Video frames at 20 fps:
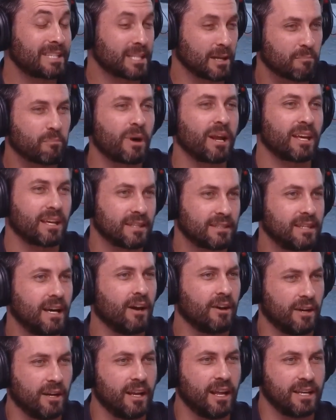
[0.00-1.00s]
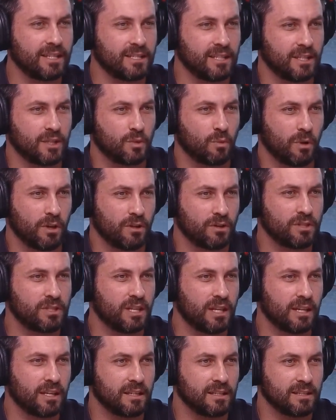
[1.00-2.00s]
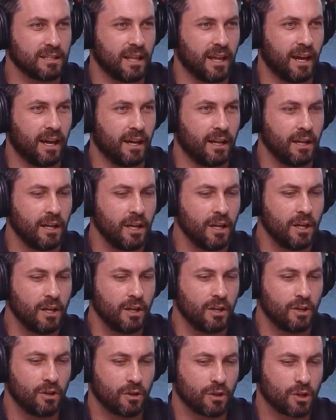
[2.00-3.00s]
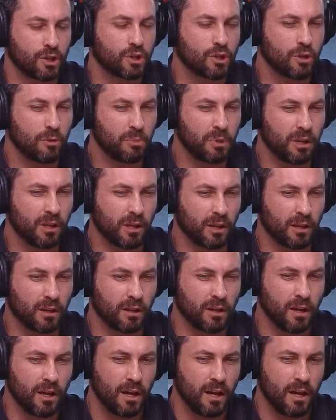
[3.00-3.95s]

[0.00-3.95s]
But to break it down, in essence, what you're saying is that you're attributing,